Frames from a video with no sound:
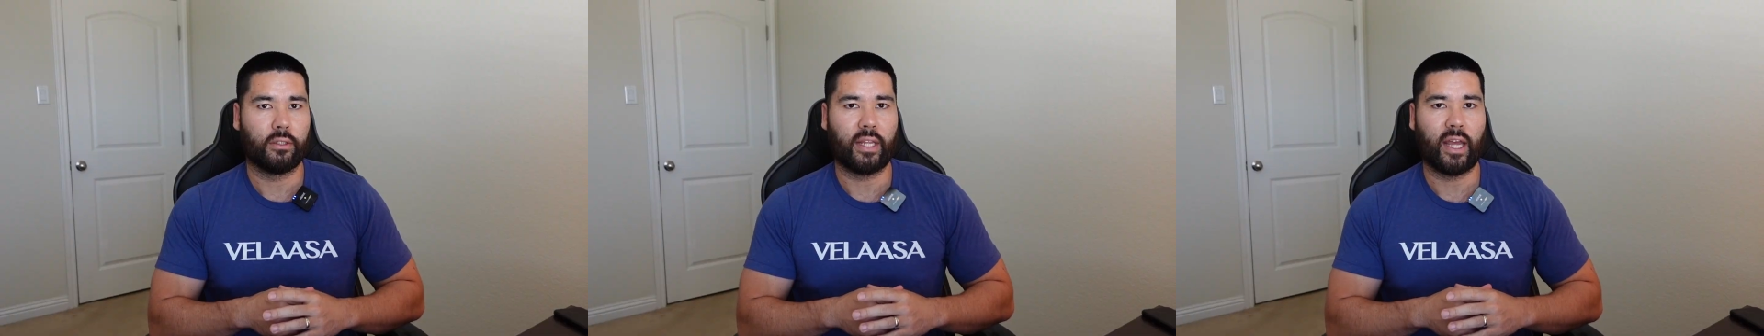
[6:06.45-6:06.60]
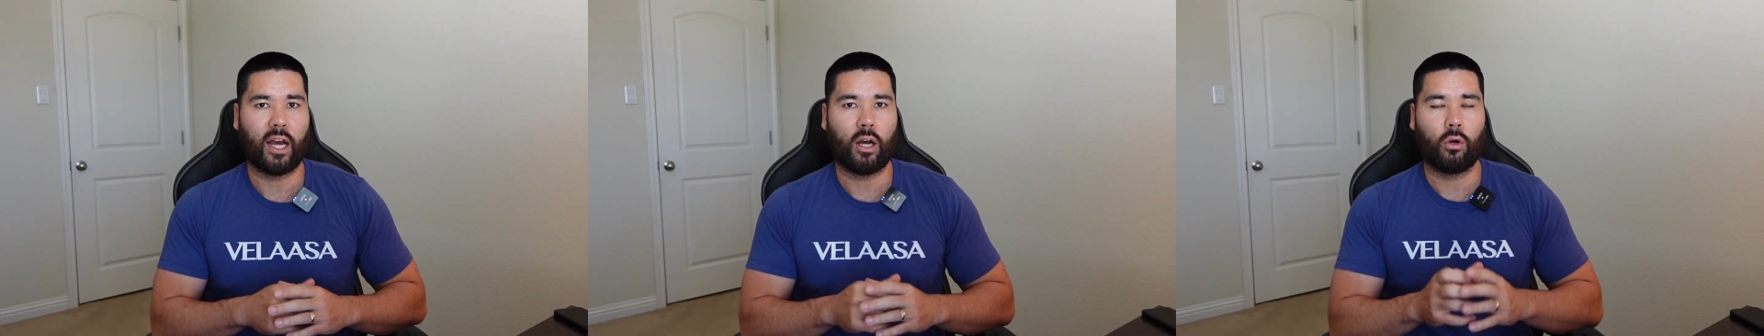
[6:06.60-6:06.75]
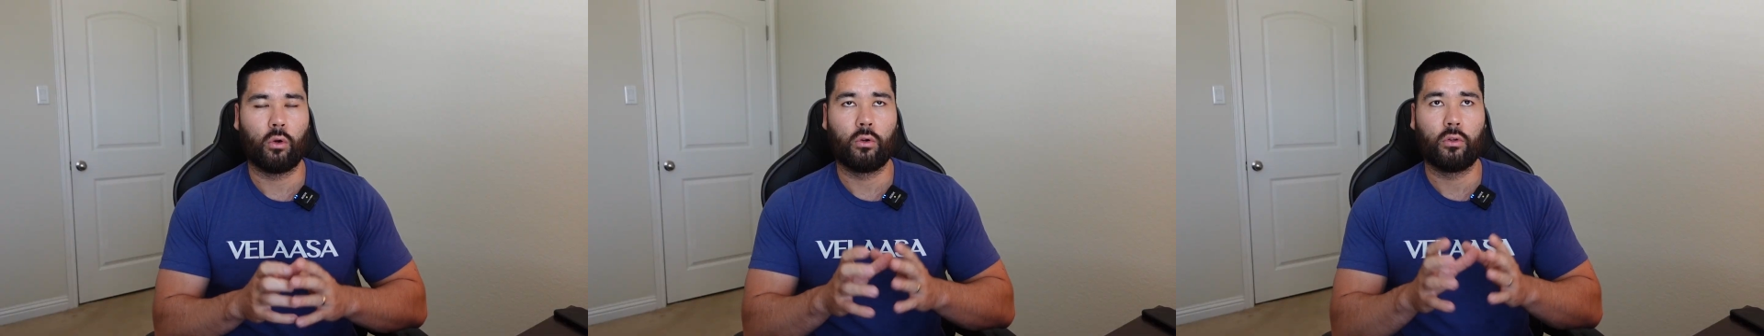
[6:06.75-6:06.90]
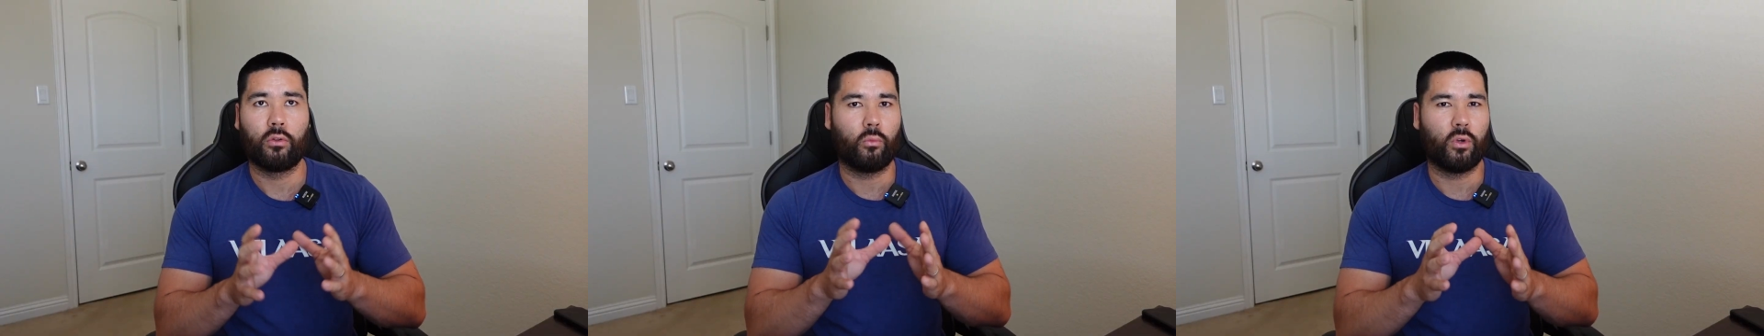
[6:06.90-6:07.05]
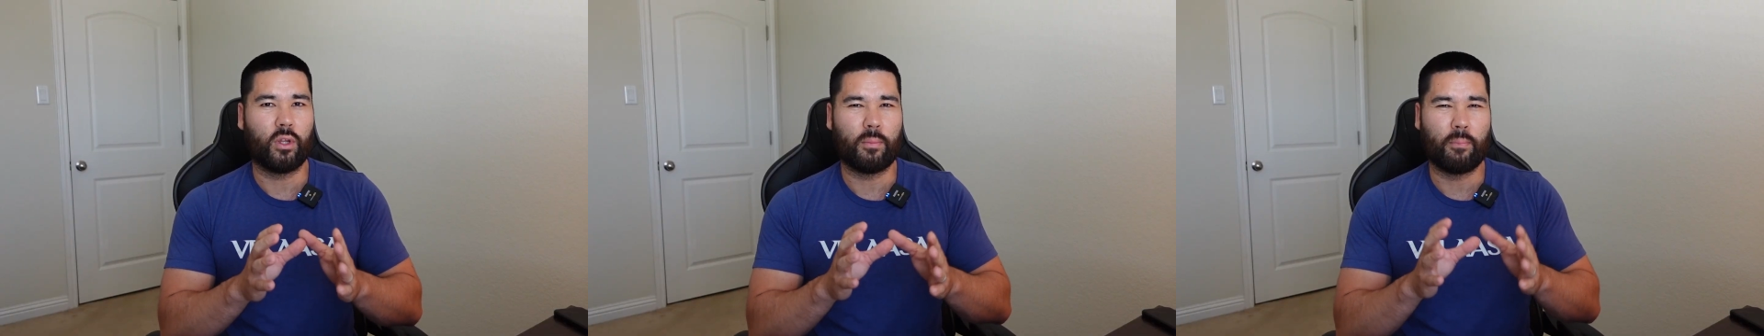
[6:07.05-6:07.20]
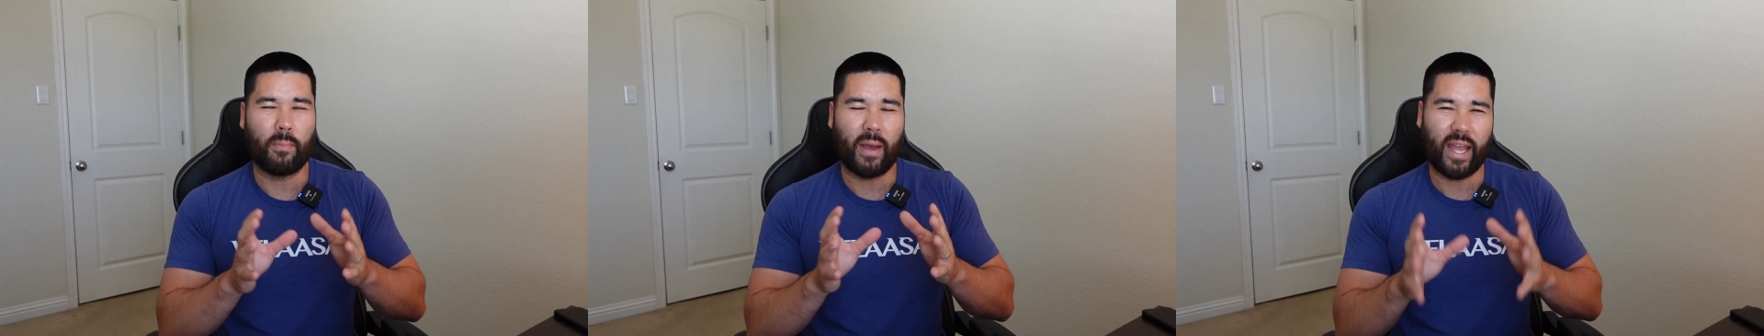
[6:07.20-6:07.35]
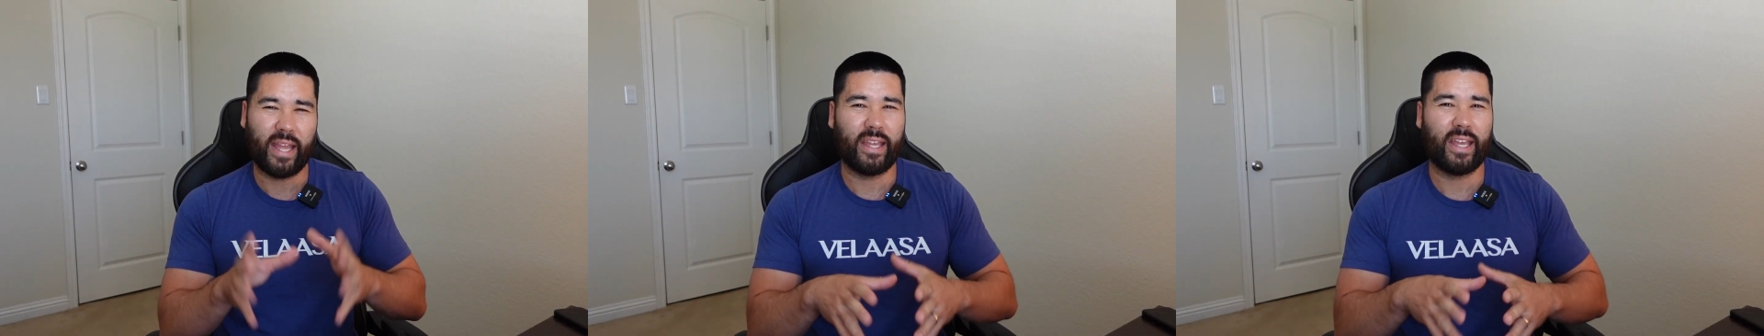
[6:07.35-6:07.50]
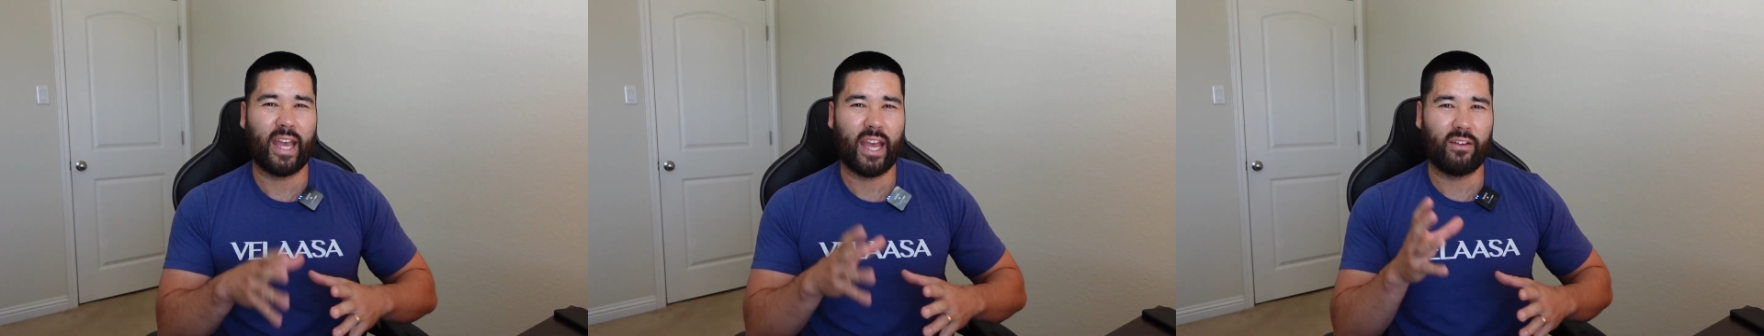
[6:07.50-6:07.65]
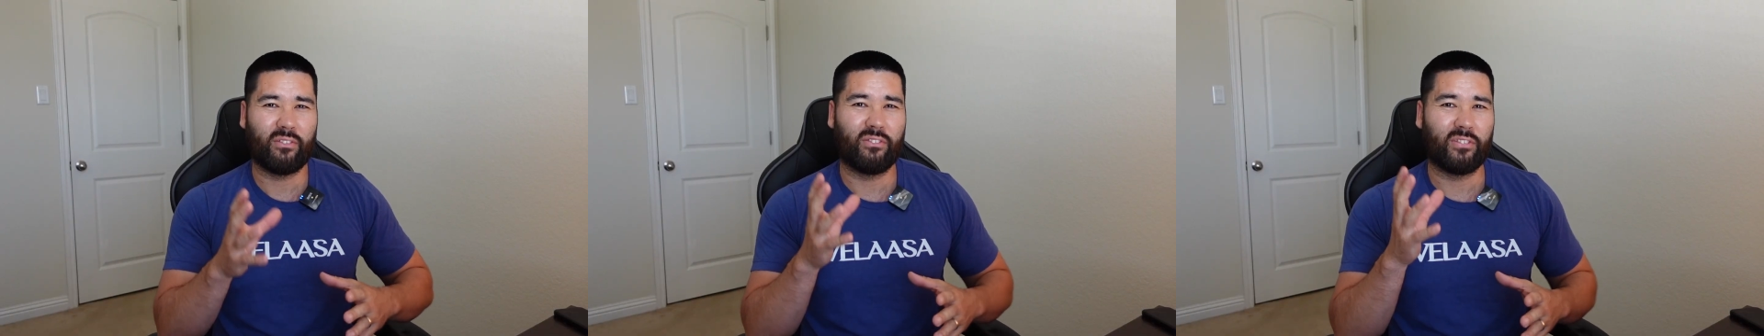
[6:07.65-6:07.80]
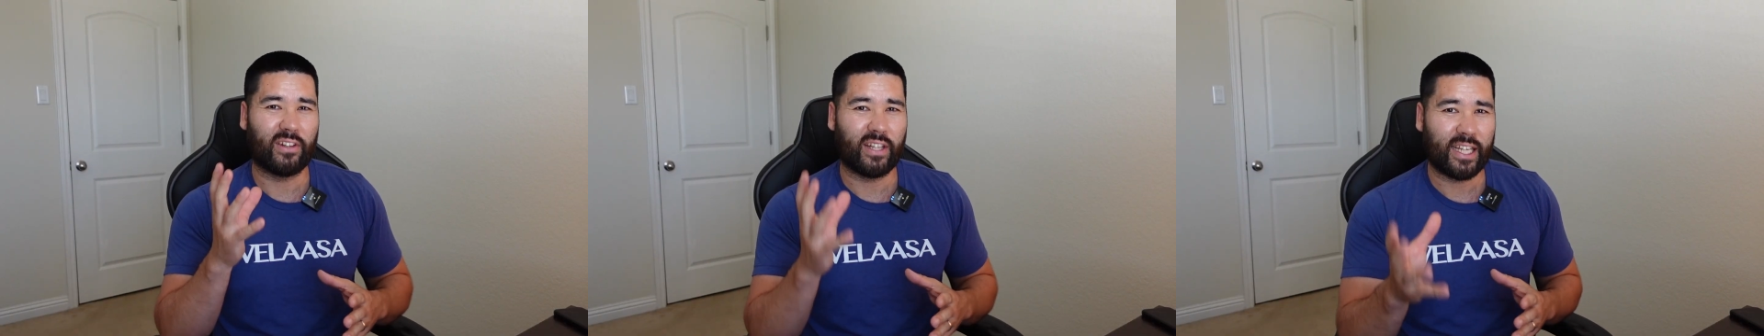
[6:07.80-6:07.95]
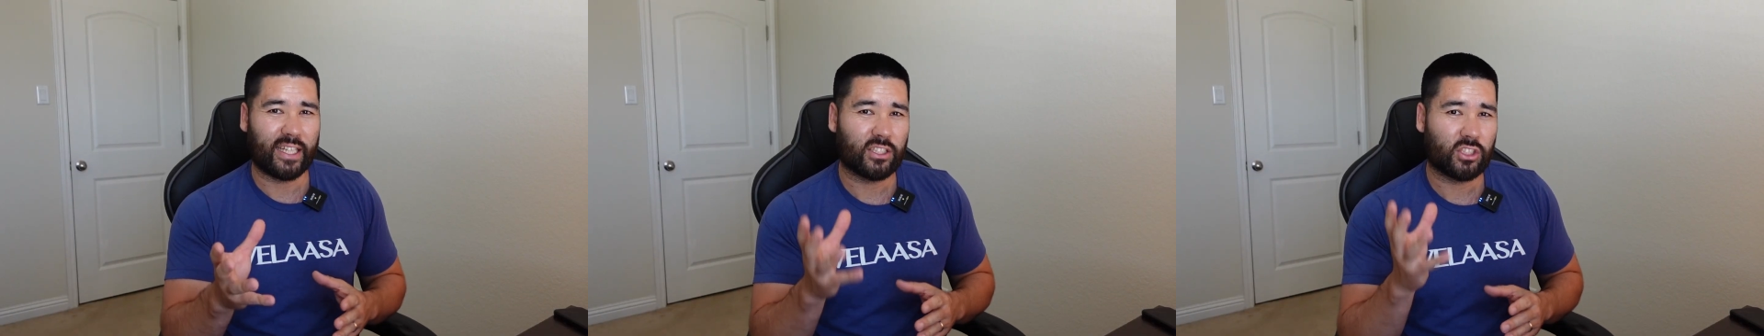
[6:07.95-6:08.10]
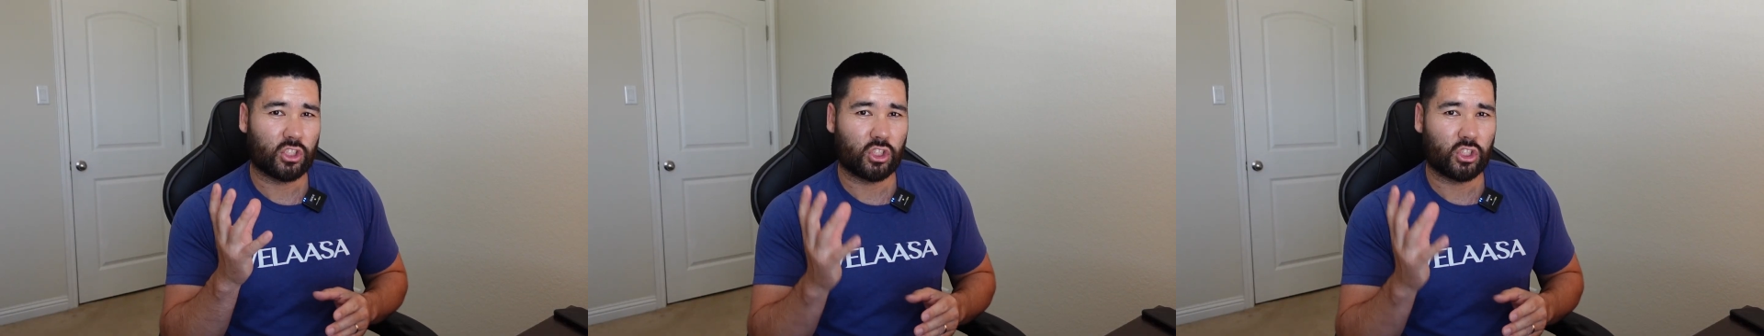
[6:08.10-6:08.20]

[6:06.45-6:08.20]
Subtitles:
Now, we may have less